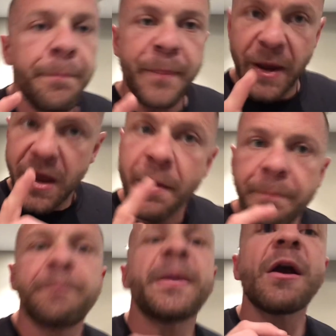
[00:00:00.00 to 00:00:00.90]
Be here,
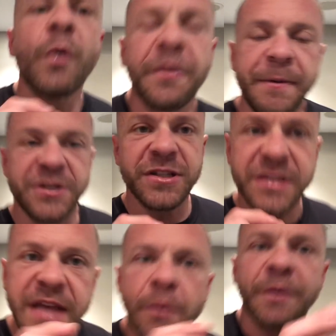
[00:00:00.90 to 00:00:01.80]
bear with me. Just
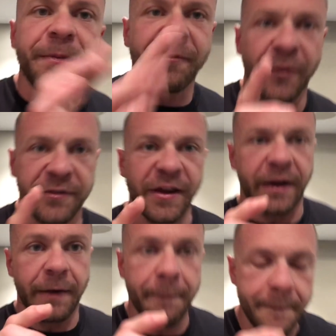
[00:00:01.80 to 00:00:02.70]
stay with me for a
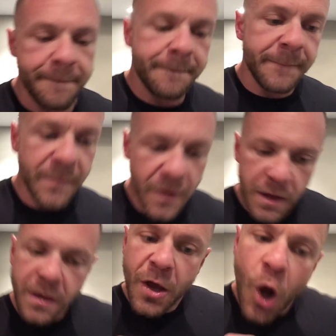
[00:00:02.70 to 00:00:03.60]
second.
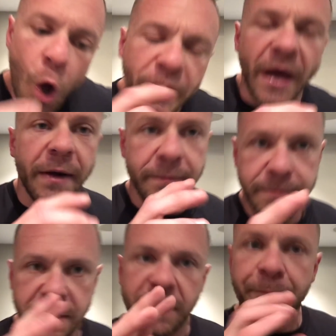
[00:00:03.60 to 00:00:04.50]
Hold on.
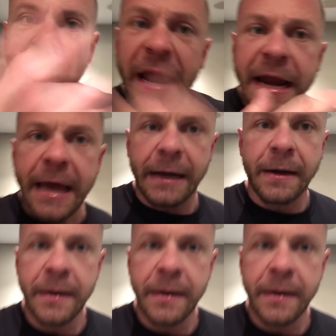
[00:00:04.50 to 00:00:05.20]
Bring it in.